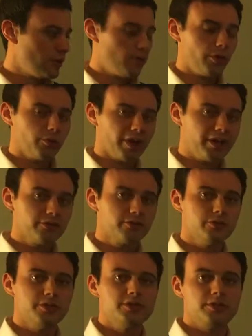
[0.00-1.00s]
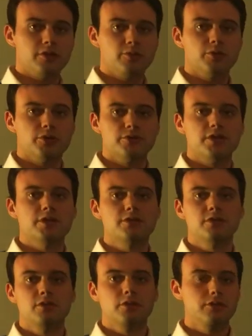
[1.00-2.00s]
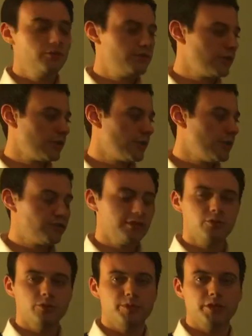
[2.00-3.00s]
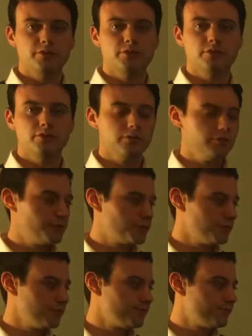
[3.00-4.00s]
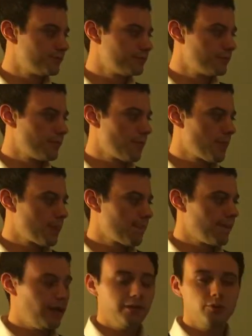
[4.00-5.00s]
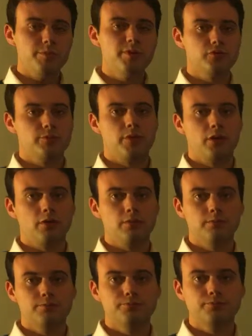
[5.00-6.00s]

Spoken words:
We ran it through an ETL process using a SQL-based solution, and then we built a model.